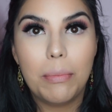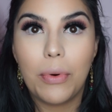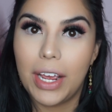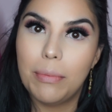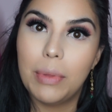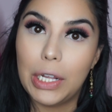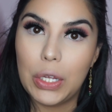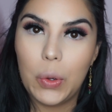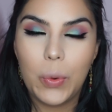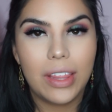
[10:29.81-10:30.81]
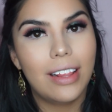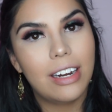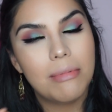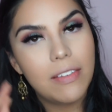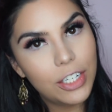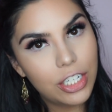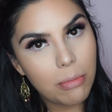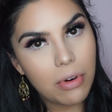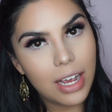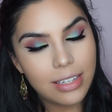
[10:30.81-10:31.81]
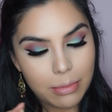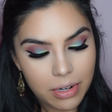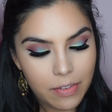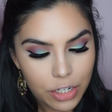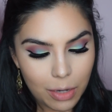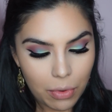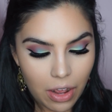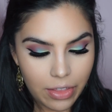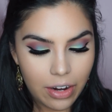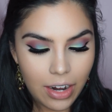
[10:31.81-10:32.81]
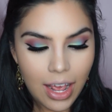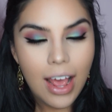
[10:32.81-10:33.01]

bright blue with a little bit of a shimmer, has a little bit of a shimmer on there,